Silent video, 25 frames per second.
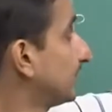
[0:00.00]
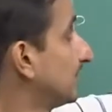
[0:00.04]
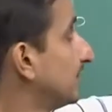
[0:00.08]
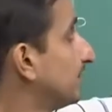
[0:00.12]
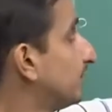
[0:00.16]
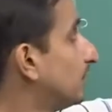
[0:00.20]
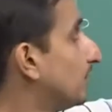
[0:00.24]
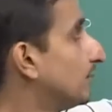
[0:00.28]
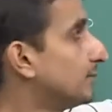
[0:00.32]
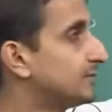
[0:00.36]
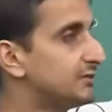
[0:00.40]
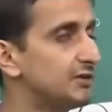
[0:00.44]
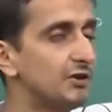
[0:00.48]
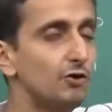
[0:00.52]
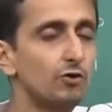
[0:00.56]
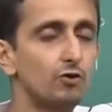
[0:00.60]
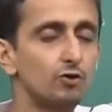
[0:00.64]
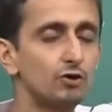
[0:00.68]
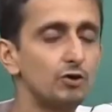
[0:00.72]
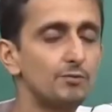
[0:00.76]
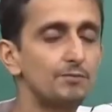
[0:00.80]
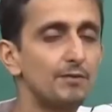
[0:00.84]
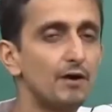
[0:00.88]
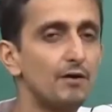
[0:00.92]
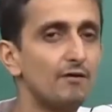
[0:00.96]
the form 0
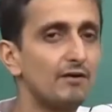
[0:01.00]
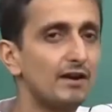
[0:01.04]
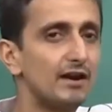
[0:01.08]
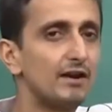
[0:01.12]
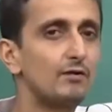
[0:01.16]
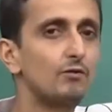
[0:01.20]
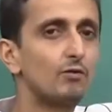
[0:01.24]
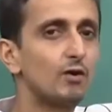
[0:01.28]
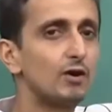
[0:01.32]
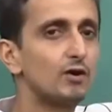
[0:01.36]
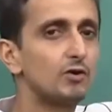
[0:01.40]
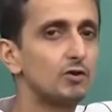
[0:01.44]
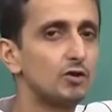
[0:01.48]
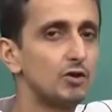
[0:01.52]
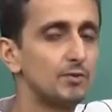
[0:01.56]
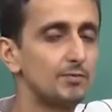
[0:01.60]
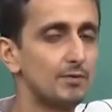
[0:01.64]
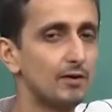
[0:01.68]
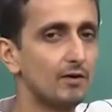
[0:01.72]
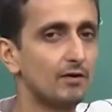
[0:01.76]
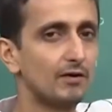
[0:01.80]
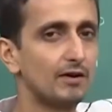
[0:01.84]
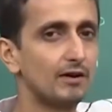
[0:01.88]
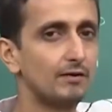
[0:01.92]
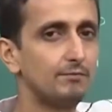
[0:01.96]
to the power n, 1 to the
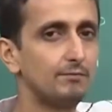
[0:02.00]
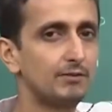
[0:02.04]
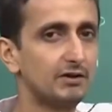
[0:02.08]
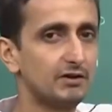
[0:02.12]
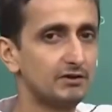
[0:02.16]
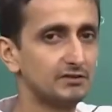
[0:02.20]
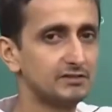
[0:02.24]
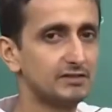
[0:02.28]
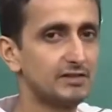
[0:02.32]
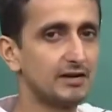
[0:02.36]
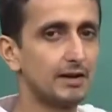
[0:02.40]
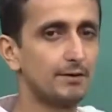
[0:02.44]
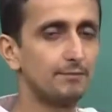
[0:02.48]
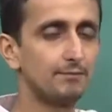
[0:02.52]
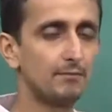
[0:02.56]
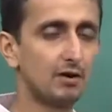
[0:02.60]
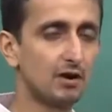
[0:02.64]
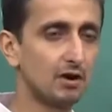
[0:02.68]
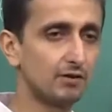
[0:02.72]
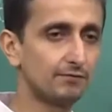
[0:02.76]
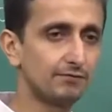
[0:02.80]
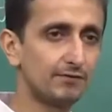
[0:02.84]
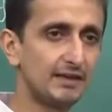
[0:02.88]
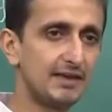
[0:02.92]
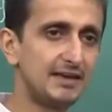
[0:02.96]
power n, because the
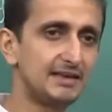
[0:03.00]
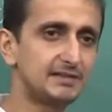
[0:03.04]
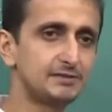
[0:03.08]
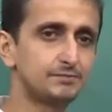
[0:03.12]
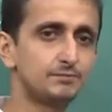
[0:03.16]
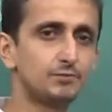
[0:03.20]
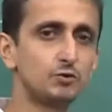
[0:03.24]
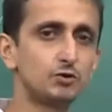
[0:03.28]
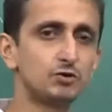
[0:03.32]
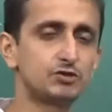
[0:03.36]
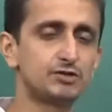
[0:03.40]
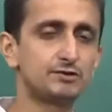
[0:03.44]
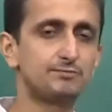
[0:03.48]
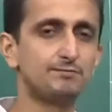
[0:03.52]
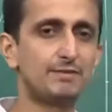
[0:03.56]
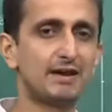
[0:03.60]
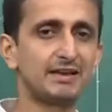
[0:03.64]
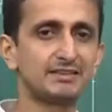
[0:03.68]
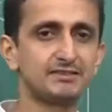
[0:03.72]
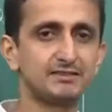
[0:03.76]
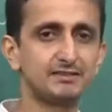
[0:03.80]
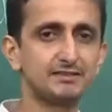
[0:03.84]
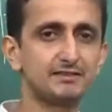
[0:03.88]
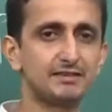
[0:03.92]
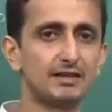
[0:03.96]
number of A's pushed
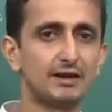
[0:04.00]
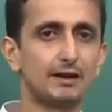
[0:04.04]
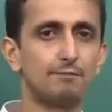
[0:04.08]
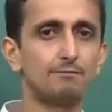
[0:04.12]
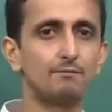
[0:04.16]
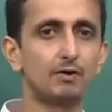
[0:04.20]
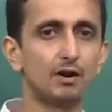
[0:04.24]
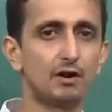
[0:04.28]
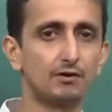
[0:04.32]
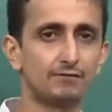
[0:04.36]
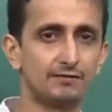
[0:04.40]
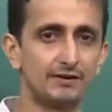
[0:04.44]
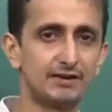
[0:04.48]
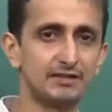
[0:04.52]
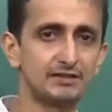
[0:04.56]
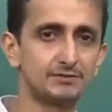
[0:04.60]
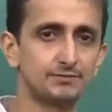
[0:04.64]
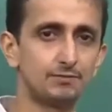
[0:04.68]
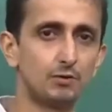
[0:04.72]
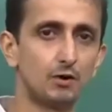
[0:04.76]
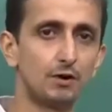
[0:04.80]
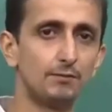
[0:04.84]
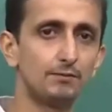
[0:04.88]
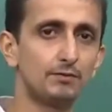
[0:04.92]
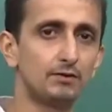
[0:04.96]
matches the number of
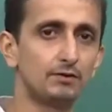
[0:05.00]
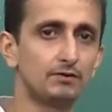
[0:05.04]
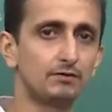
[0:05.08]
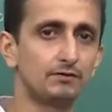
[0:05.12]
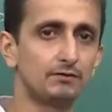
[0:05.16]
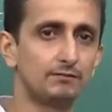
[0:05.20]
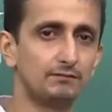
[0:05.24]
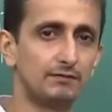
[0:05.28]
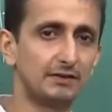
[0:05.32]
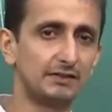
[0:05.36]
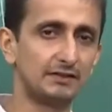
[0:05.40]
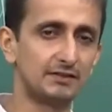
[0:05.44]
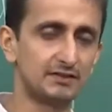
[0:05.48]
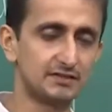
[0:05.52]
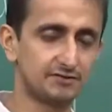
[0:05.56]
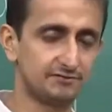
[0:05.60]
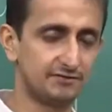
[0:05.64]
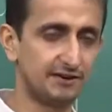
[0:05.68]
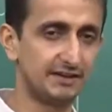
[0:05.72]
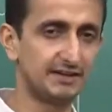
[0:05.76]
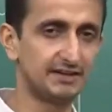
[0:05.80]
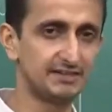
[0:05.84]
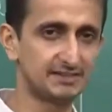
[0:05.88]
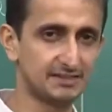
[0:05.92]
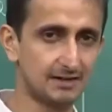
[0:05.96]
A's popped when the
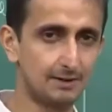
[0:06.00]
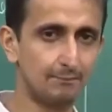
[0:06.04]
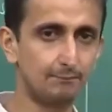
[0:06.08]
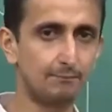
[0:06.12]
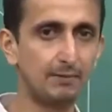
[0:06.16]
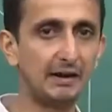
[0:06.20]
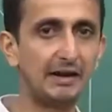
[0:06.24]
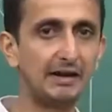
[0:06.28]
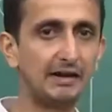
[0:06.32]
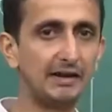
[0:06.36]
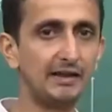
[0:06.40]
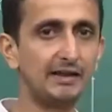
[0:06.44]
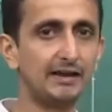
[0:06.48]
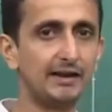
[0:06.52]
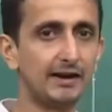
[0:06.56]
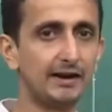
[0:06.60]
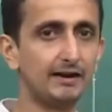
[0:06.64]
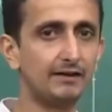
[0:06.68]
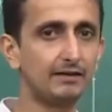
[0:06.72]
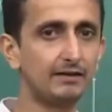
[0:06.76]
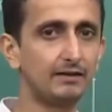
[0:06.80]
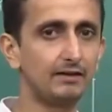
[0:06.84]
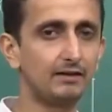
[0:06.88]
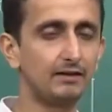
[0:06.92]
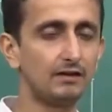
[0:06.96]
string is completely
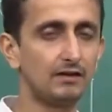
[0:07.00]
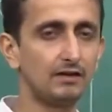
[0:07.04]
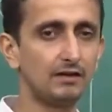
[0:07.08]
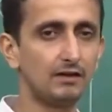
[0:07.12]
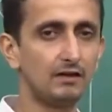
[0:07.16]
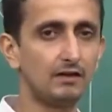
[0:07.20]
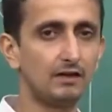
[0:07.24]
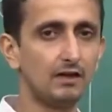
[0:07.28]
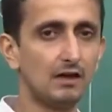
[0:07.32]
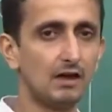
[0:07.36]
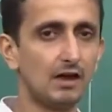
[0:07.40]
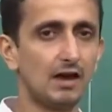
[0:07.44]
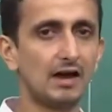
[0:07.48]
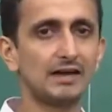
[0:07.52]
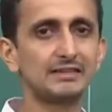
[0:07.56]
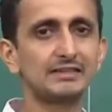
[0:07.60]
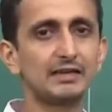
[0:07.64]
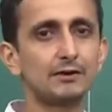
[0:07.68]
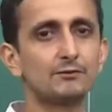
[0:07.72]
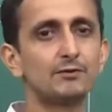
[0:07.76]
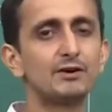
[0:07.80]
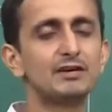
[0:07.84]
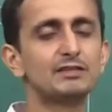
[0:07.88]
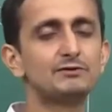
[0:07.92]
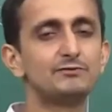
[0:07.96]
read.
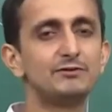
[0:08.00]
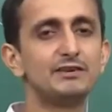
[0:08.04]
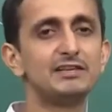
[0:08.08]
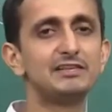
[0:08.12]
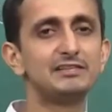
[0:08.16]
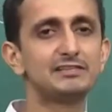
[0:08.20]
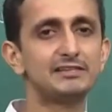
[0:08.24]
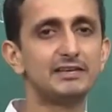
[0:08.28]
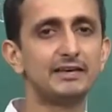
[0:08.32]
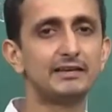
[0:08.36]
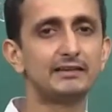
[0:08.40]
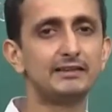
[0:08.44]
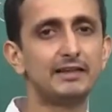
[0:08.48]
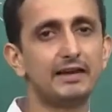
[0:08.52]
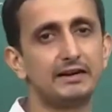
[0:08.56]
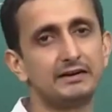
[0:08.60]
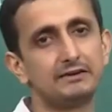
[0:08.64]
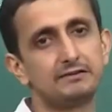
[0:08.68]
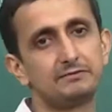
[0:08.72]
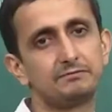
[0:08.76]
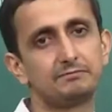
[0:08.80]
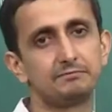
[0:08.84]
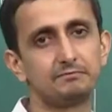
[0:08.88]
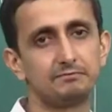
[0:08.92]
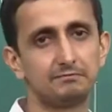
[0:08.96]
Otherwise, we will say
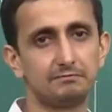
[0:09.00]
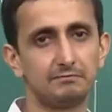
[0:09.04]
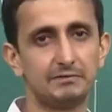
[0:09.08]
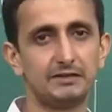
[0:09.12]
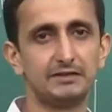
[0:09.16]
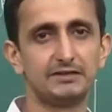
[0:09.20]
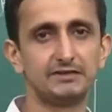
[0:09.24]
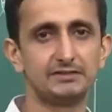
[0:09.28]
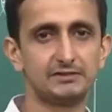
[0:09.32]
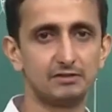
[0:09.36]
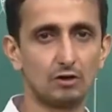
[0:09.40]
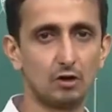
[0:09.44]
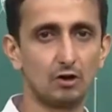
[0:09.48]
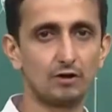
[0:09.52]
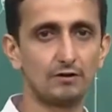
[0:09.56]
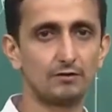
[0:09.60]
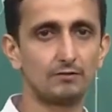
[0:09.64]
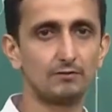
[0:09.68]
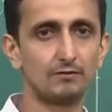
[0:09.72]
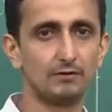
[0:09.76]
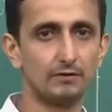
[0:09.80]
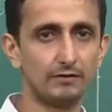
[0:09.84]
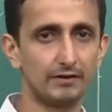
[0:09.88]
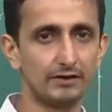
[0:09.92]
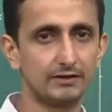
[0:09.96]
that it is not.
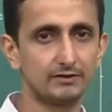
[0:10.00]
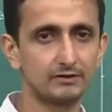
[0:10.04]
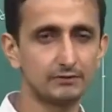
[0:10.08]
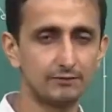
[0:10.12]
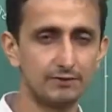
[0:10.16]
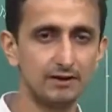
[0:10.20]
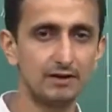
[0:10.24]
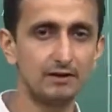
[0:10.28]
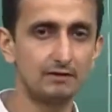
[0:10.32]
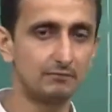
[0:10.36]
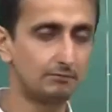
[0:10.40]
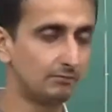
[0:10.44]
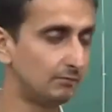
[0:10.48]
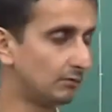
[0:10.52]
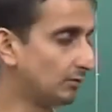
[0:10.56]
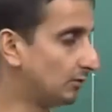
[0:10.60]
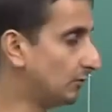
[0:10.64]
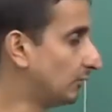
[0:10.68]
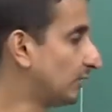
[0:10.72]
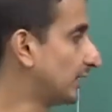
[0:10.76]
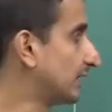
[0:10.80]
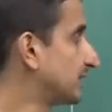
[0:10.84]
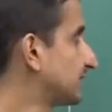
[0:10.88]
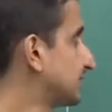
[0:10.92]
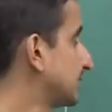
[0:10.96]
Okay. So, we will
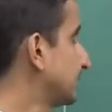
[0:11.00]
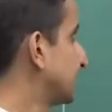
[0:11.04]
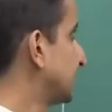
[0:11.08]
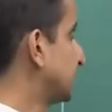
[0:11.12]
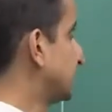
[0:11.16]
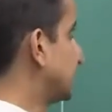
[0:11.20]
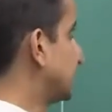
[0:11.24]
look at some